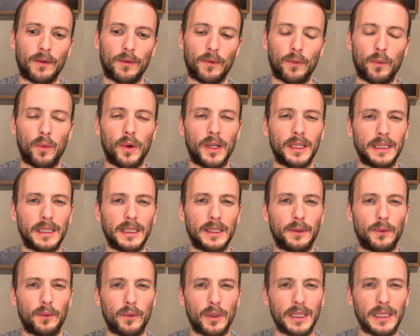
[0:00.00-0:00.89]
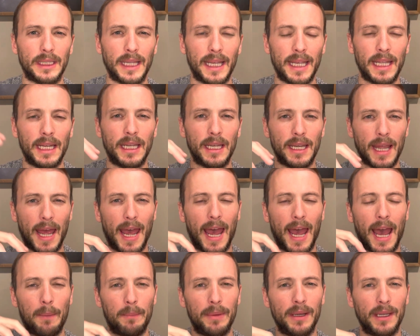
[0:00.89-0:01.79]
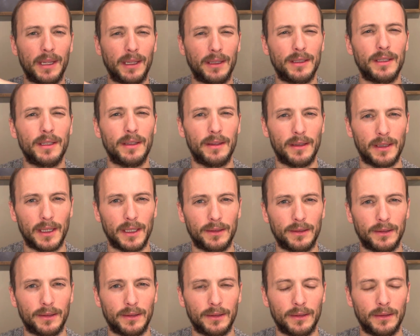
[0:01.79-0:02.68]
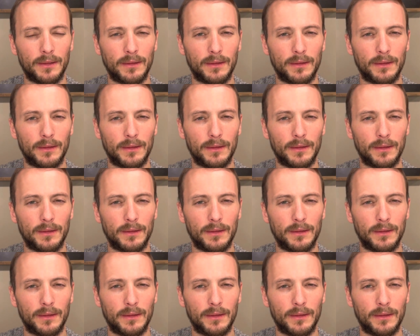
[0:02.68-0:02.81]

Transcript: related happening to this.